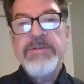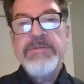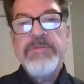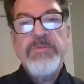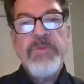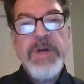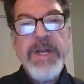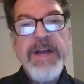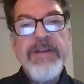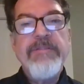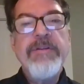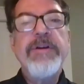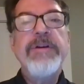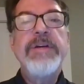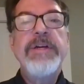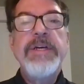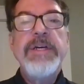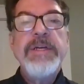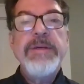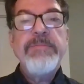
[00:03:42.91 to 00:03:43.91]

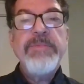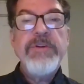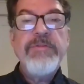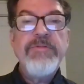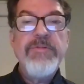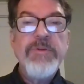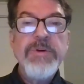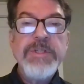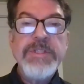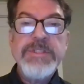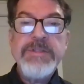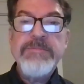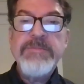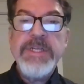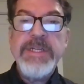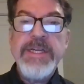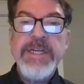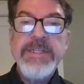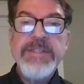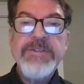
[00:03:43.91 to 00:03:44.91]
whatever, before
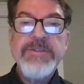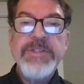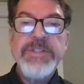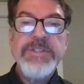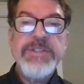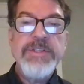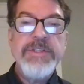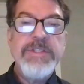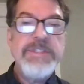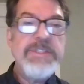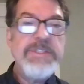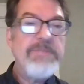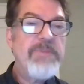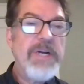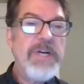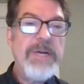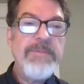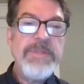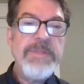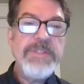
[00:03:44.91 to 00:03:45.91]
submitting to insurance
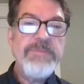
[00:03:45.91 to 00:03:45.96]
departments,